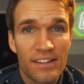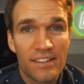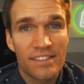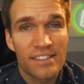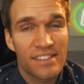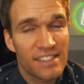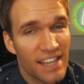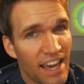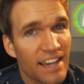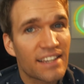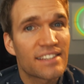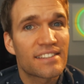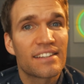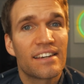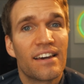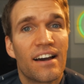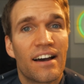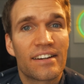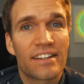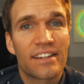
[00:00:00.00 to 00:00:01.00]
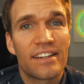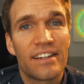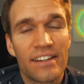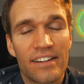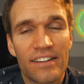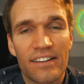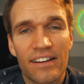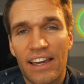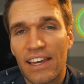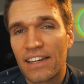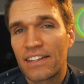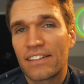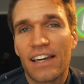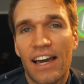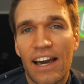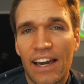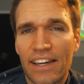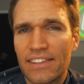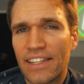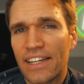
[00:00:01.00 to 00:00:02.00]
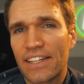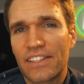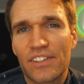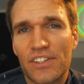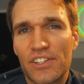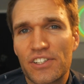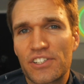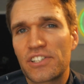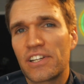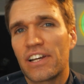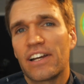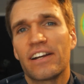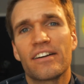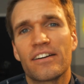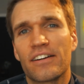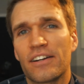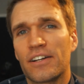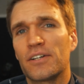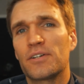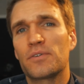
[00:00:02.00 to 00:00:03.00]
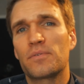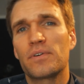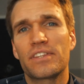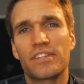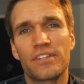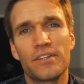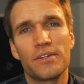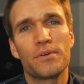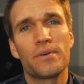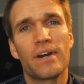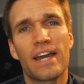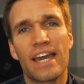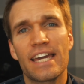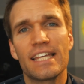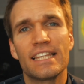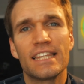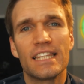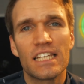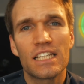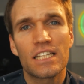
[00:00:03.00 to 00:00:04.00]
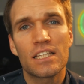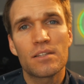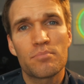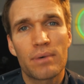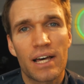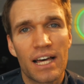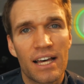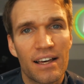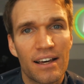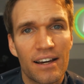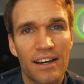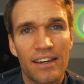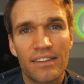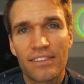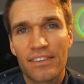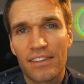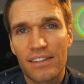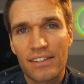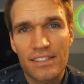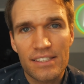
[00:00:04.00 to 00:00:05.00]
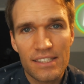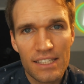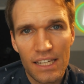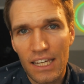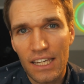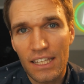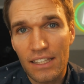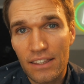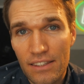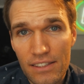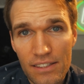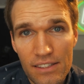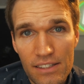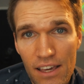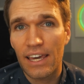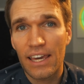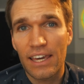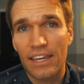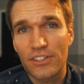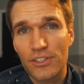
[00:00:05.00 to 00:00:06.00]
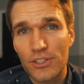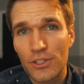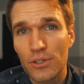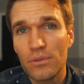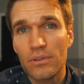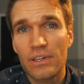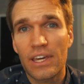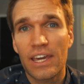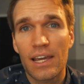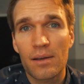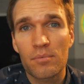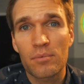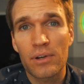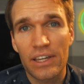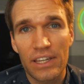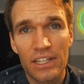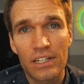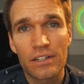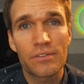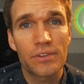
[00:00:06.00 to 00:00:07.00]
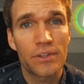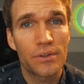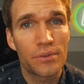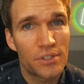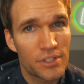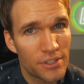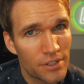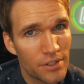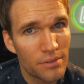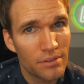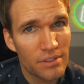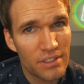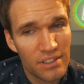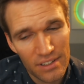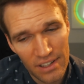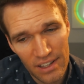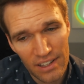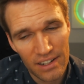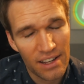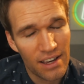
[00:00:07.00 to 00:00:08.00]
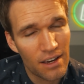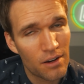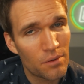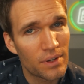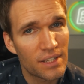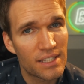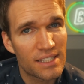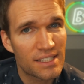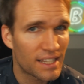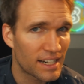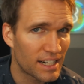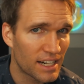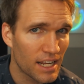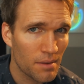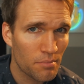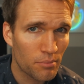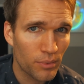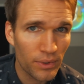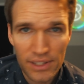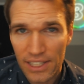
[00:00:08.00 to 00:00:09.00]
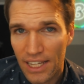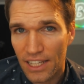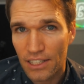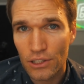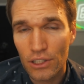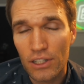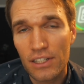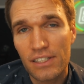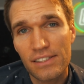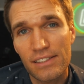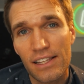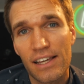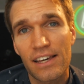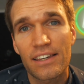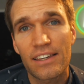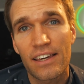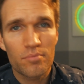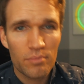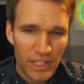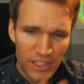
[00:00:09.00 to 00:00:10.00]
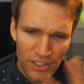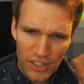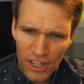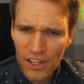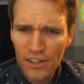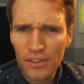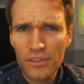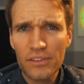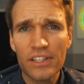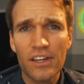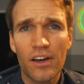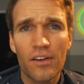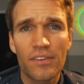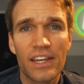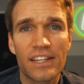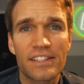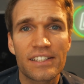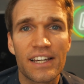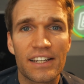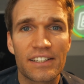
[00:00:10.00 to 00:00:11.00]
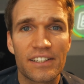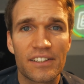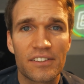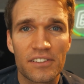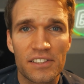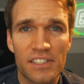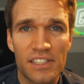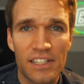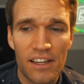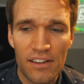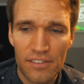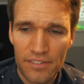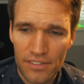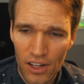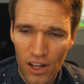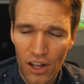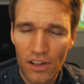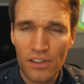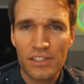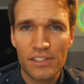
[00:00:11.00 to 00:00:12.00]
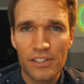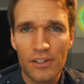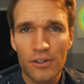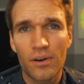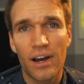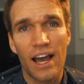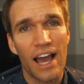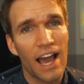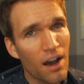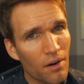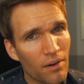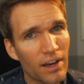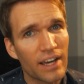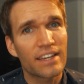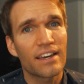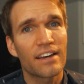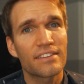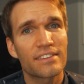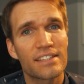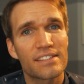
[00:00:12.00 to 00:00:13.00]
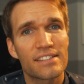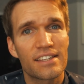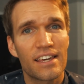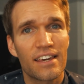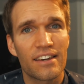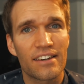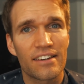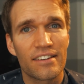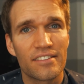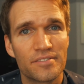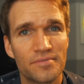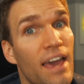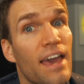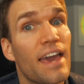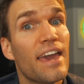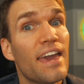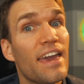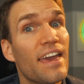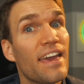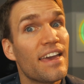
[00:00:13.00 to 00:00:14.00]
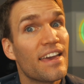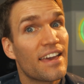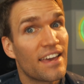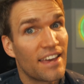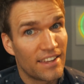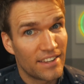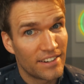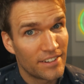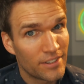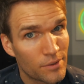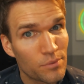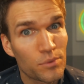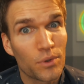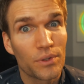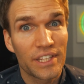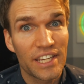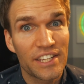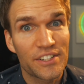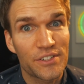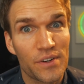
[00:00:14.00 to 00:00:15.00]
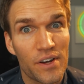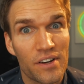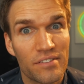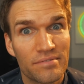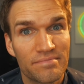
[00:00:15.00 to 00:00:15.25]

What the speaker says: Zak Ciotti here, and I'd like to share with you a little behind the scenes, a 2-camera interview shoot, and how we set it up, what that looks like, but not only all that technical stuff, also how I got this gig. And roll the intro.